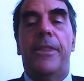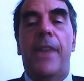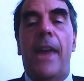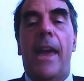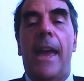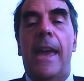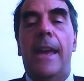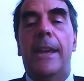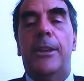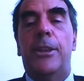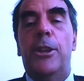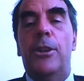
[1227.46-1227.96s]

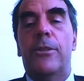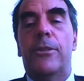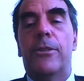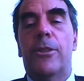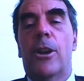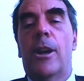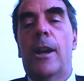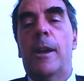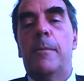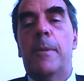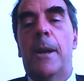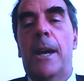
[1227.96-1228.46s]
thank you
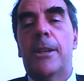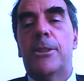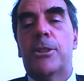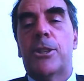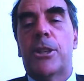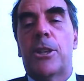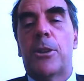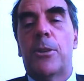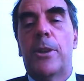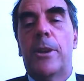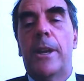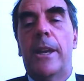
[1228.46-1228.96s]
very much,
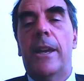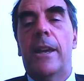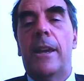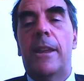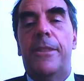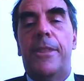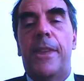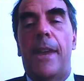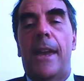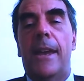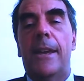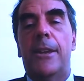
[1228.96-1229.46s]
Korea.
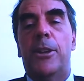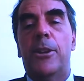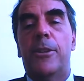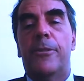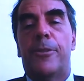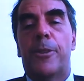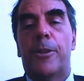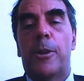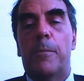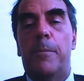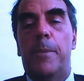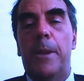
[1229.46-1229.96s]
Thank you
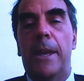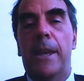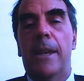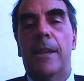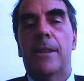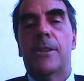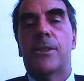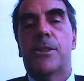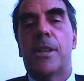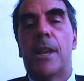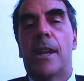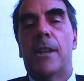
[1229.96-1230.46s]
for
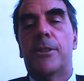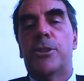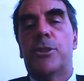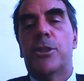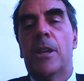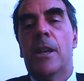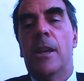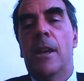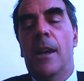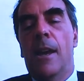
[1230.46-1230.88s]
being such